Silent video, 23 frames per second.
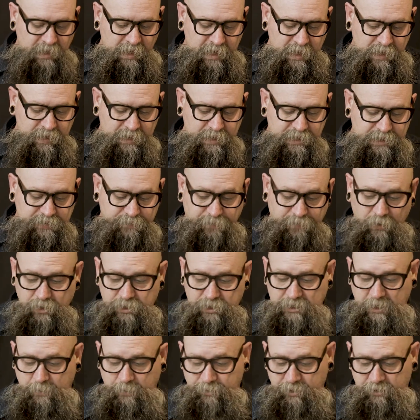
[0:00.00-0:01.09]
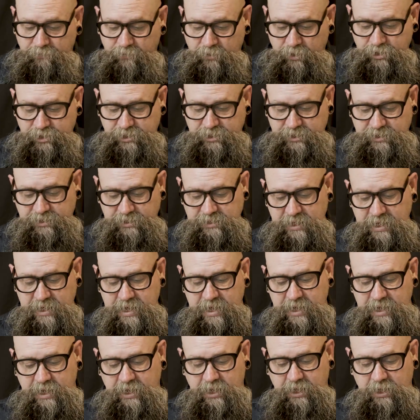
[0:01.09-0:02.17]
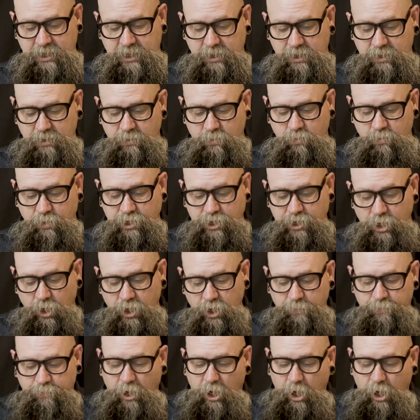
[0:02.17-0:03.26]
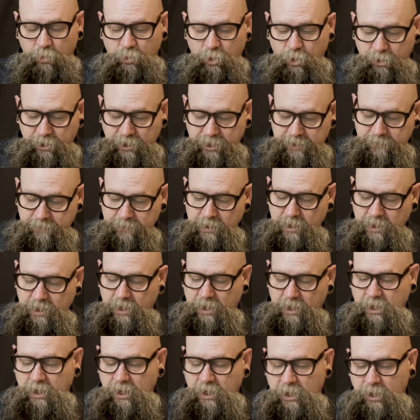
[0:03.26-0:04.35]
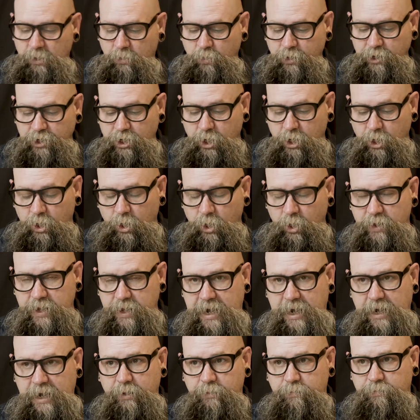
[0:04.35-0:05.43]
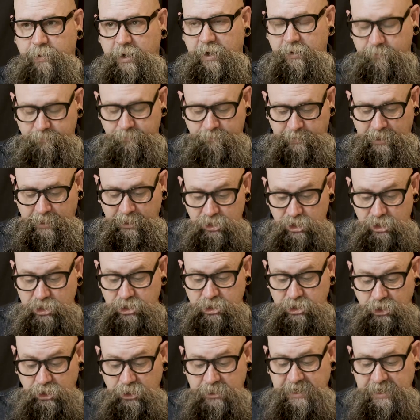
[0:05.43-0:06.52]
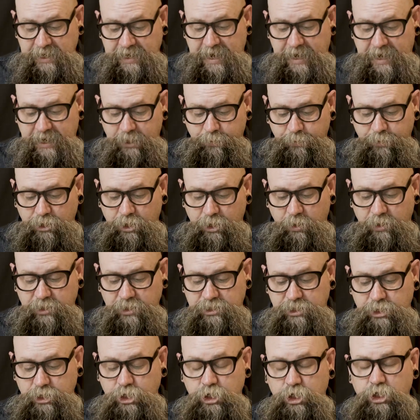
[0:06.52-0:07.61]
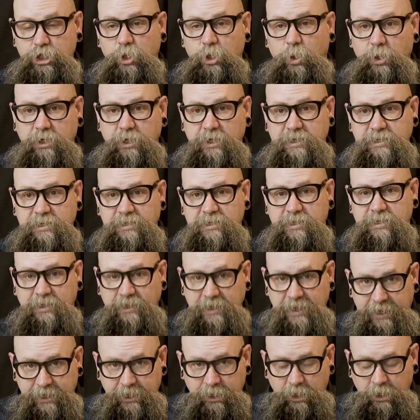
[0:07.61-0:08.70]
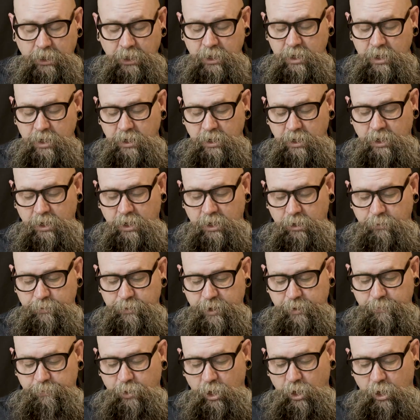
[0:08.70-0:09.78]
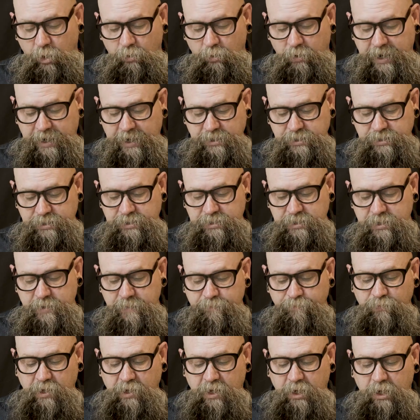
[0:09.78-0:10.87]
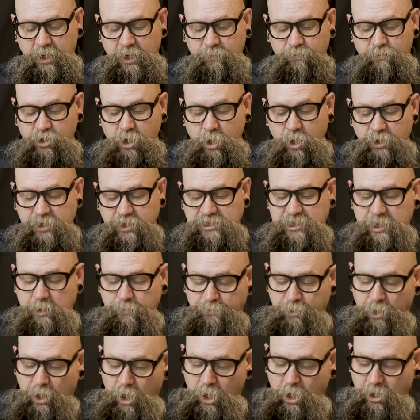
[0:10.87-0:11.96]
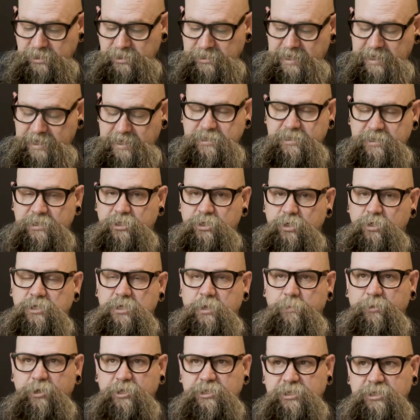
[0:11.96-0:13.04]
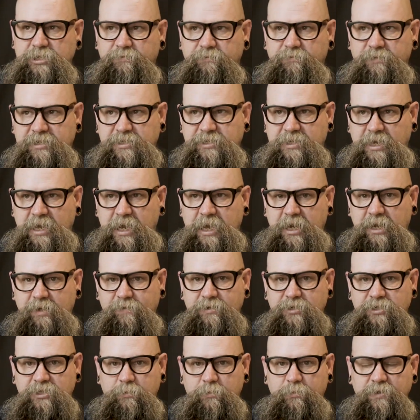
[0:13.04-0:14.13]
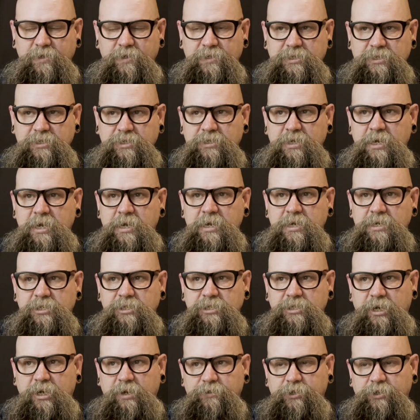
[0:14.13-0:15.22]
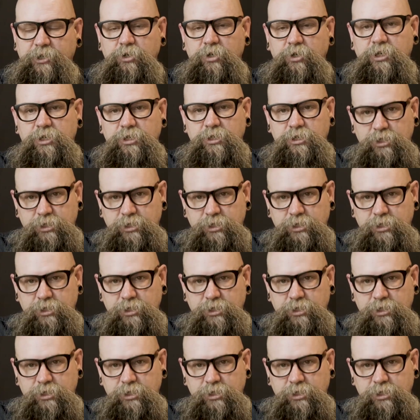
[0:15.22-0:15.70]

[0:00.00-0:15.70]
in this first couple of verses. We know that Paul wrote it. We know that by just looking at it, we know it's the shortest letter that Paul writes. Notice that Paul says, and so some of this is investigative and some of this is stuff that you can